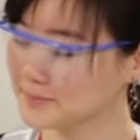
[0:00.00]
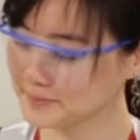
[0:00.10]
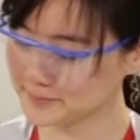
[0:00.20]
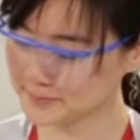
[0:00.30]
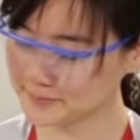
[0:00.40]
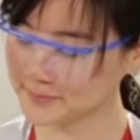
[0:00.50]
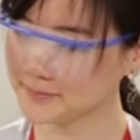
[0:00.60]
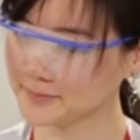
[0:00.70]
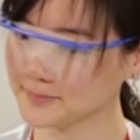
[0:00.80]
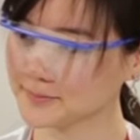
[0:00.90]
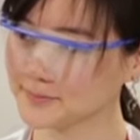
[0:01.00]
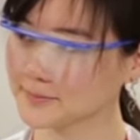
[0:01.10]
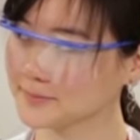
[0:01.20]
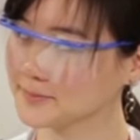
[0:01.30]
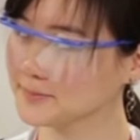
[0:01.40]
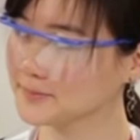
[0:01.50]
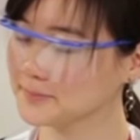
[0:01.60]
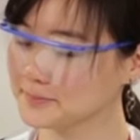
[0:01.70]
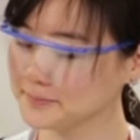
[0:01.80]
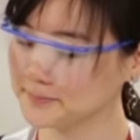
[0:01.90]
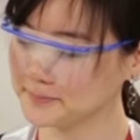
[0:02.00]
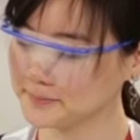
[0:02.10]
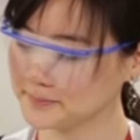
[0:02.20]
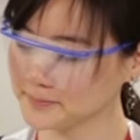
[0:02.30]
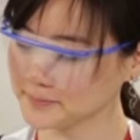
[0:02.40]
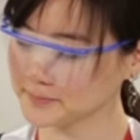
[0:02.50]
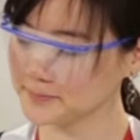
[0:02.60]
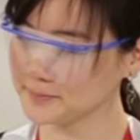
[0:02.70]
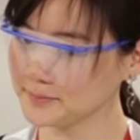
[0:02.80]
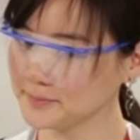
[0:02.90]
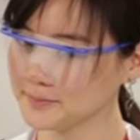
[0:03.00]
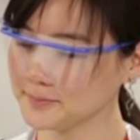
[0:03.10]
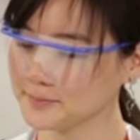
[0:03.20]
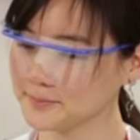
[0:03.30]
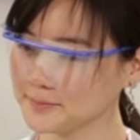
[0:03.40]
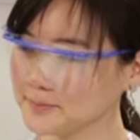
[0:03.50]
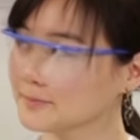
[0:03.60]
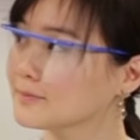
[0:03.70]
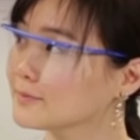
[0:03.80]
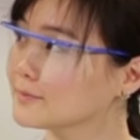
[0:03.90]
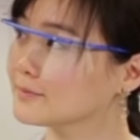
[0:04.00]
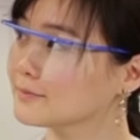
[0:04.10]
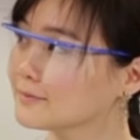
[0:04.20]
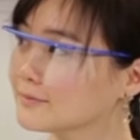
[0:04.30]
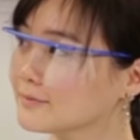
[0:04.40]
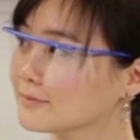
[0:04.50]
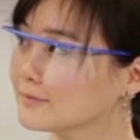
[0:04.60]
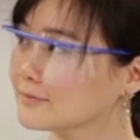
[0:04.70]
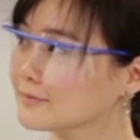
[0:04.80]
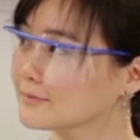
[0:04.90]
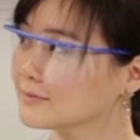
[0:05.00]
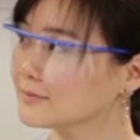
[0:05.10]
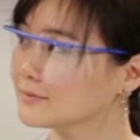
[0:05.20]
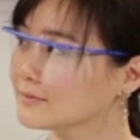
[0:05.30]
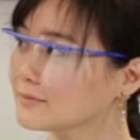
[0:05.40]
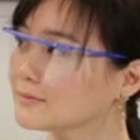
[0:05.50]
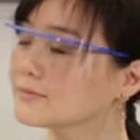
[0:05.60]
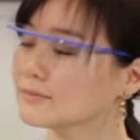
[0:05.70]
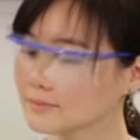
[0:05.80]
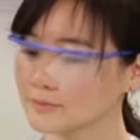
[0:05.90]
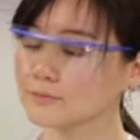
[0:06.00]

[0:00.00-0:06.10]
No words are spoken by the person on screen.